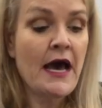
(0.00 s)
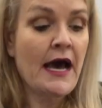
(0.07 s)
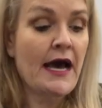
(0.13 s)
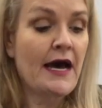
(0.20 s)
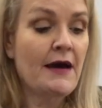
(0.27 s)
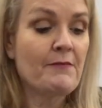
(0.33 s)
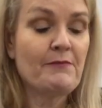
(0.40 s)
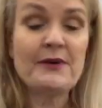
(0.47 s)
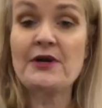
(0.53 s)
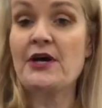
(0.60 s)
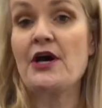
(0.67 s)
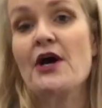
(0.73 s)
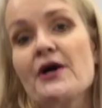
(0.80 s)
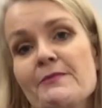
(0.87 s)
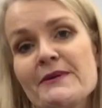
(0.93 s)
but I
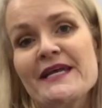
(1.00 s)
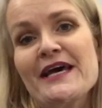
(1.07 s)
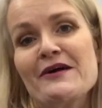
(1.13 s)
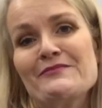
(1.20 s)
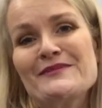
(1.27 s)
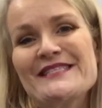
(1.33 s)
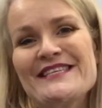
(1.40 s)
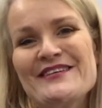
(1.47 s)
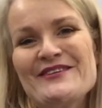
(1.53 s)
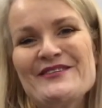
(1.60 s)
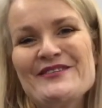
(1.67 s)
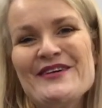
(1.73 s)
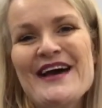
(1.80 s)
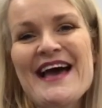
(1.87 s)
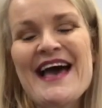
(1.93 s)
hope it helps
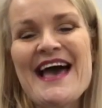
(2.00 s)
you,